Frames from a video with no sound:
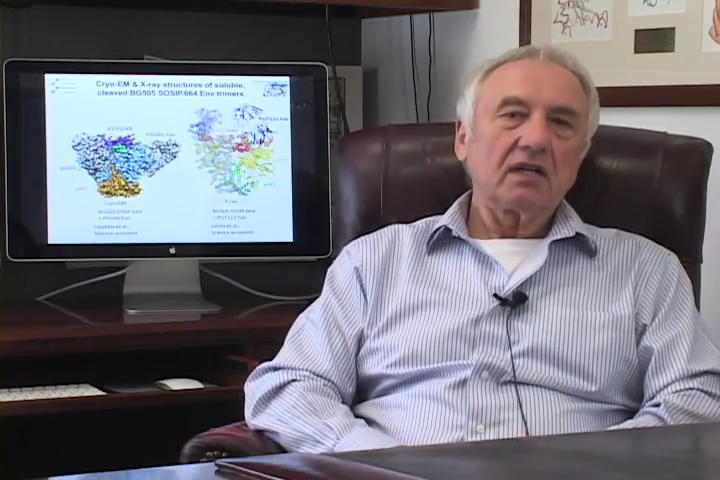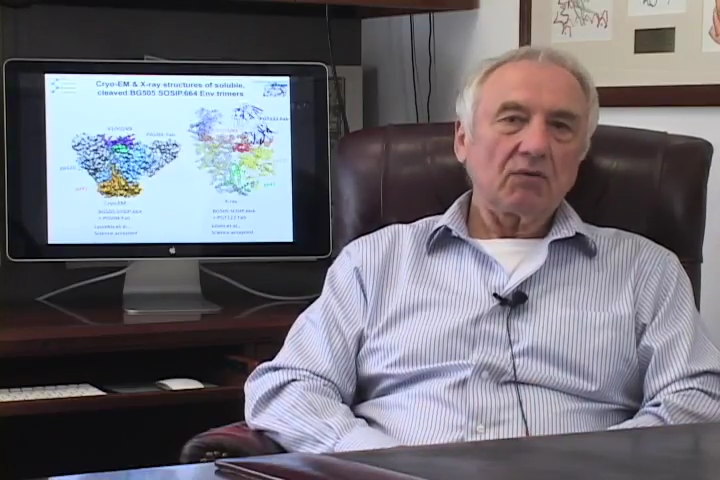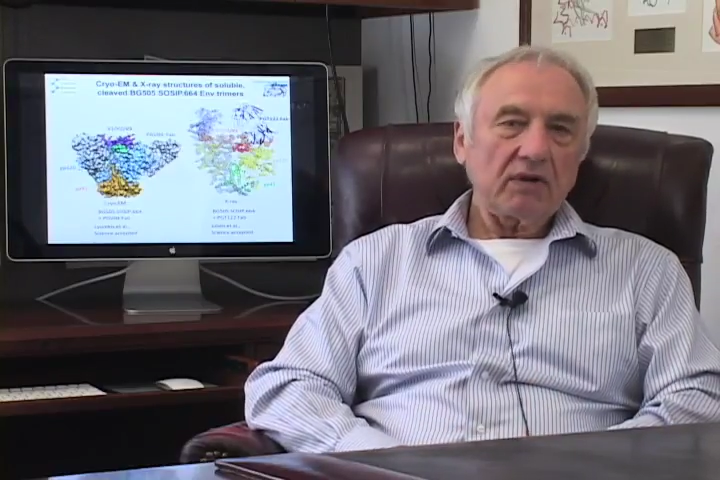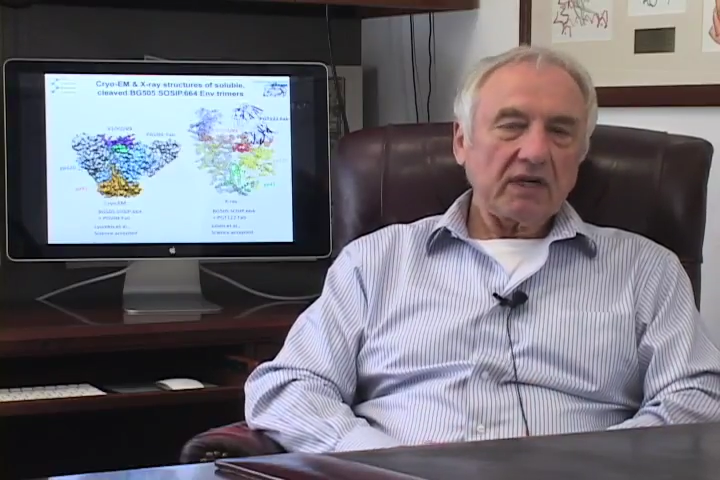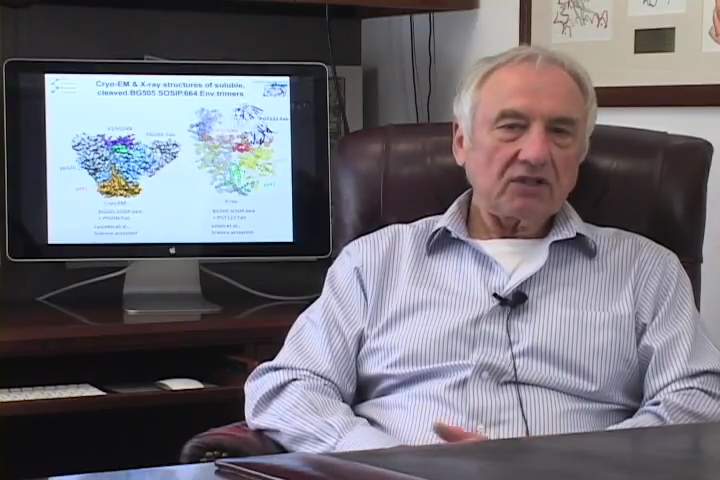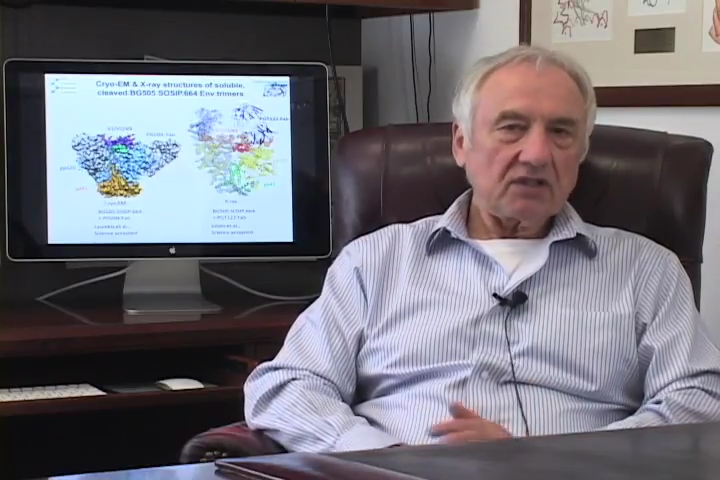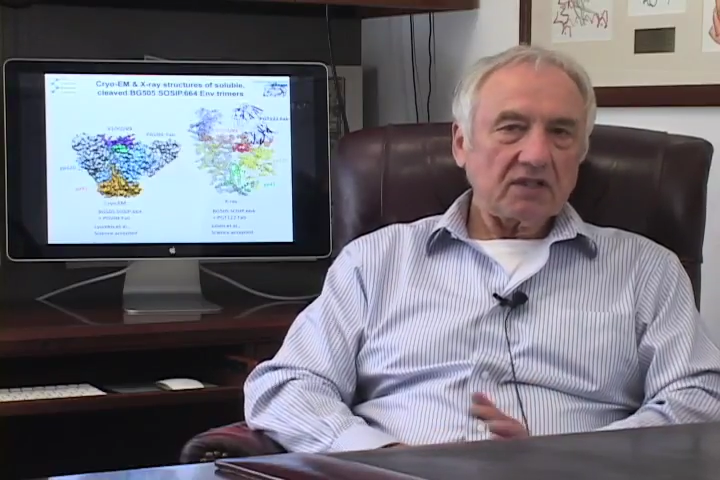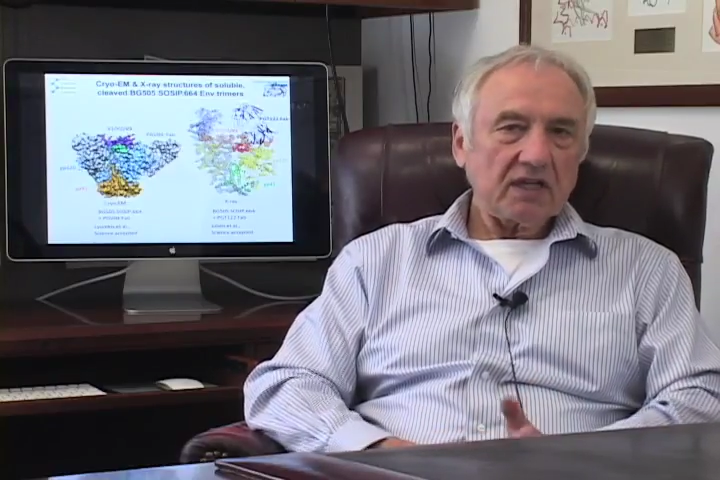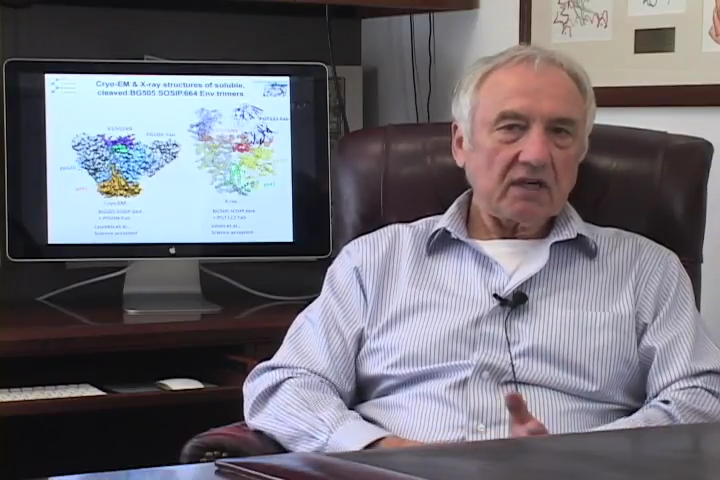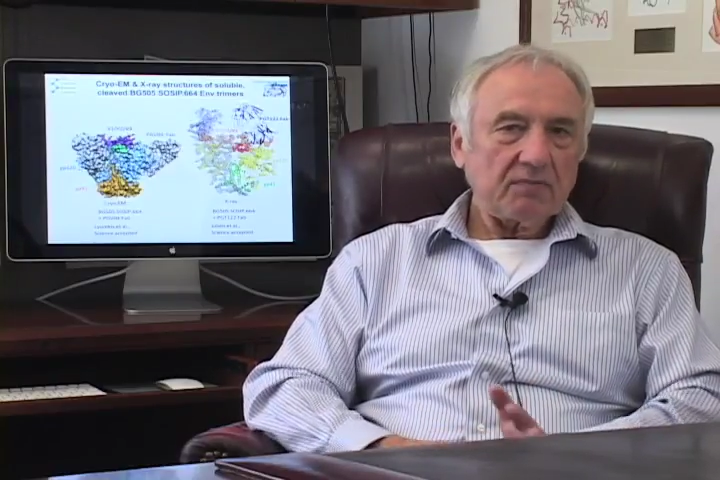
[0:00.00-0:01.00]
that we'd actually
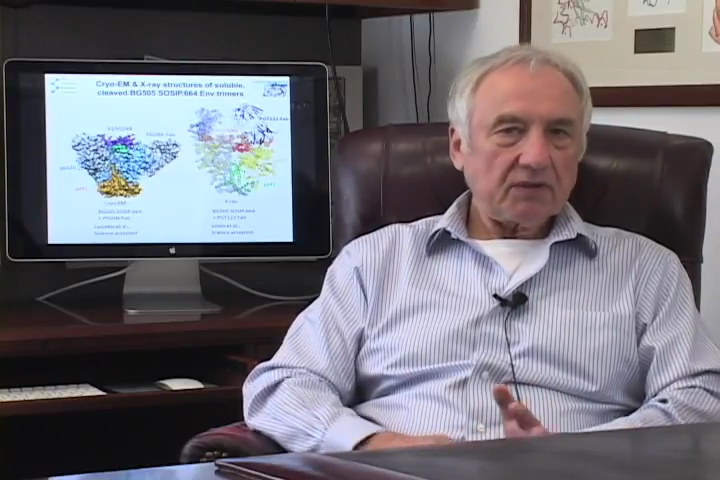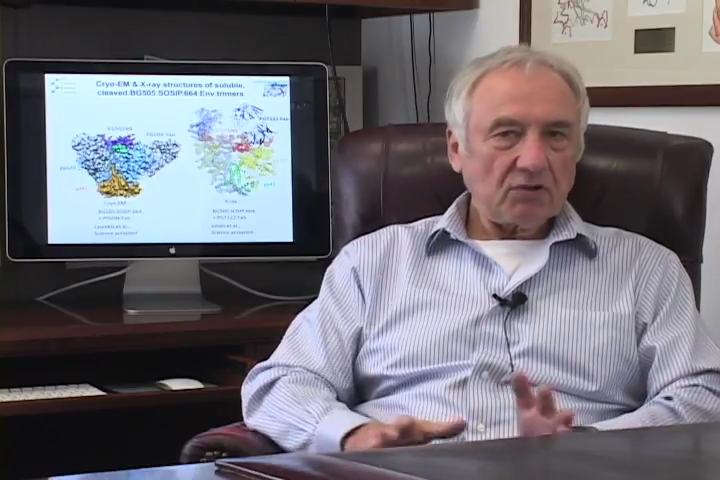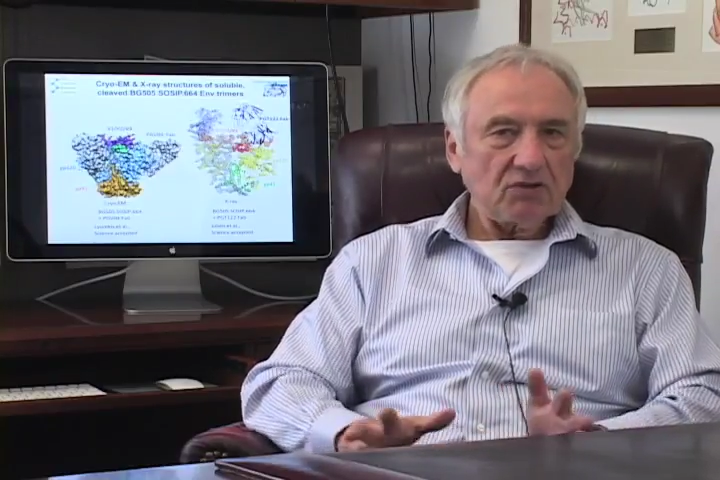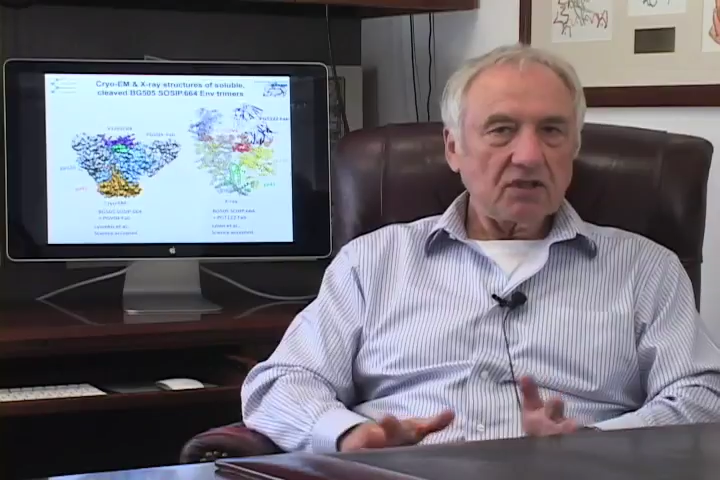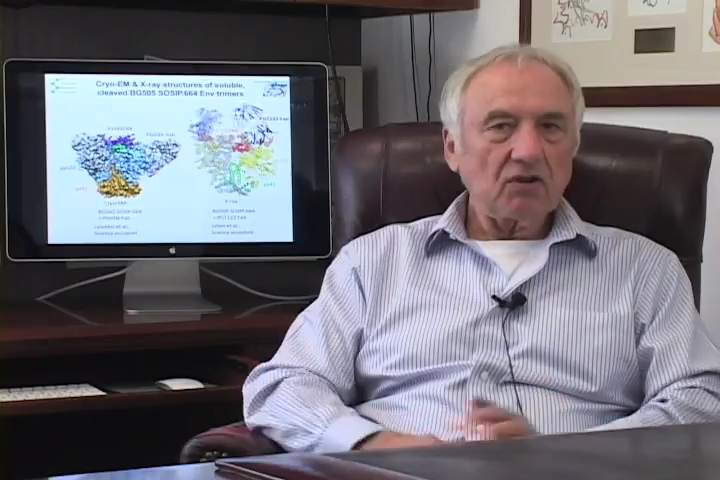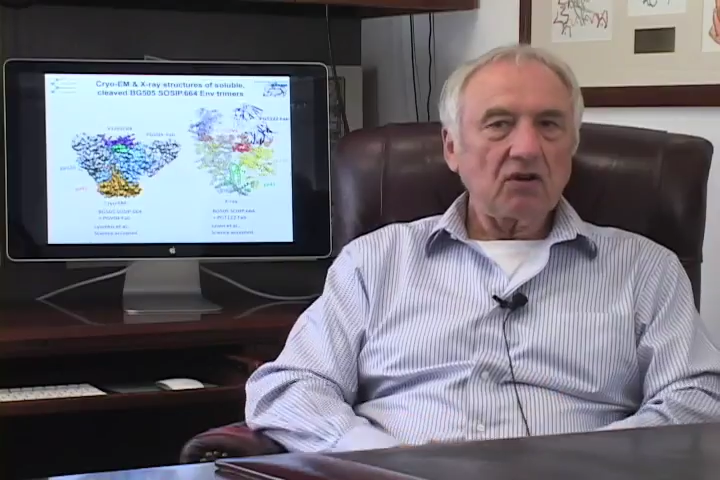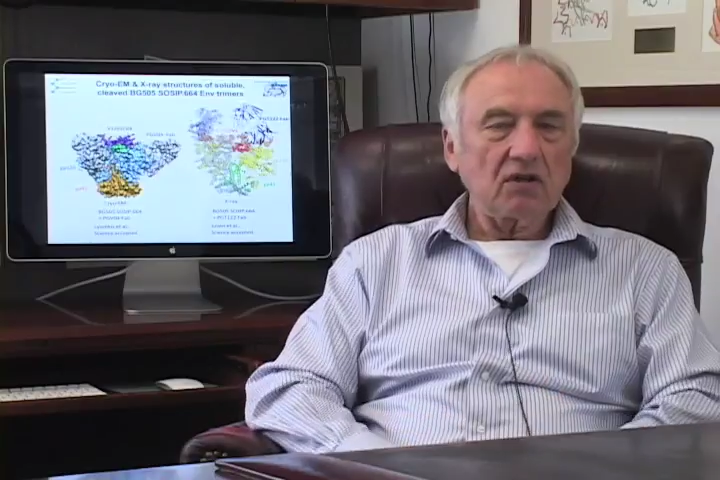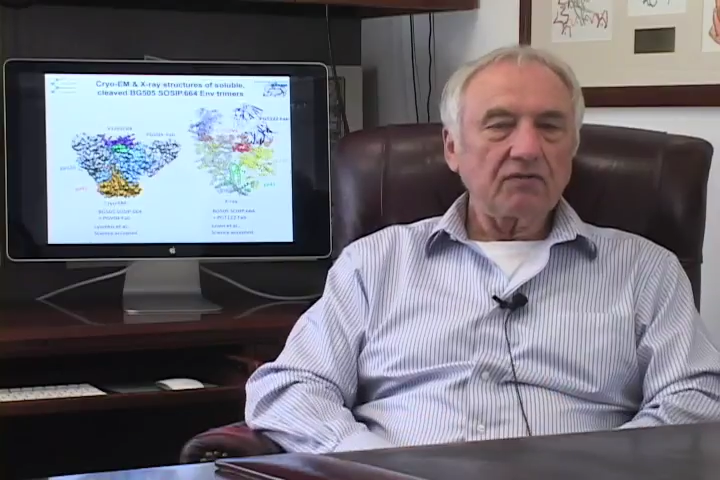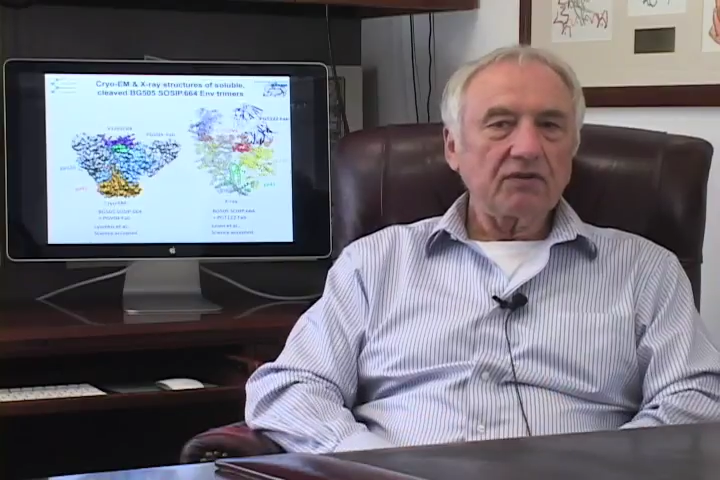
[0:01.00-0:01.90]
set up and use all